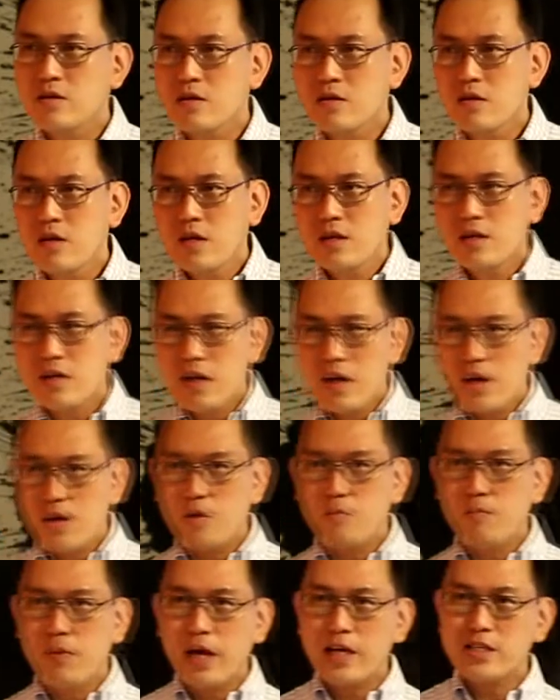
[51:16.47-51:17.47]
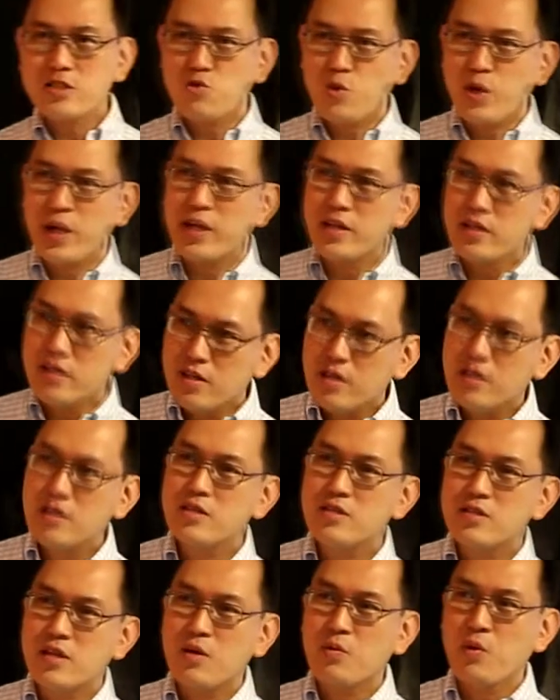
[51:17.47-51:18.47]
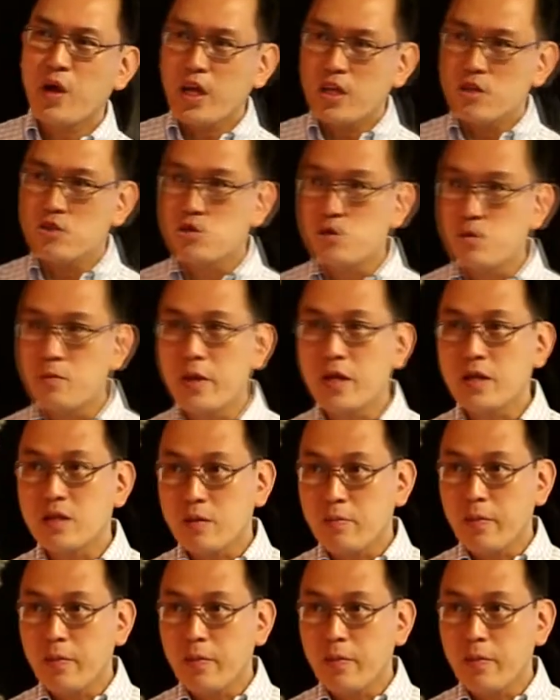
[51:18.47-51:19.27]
You know, the kind of blood, sweat, and tears that went into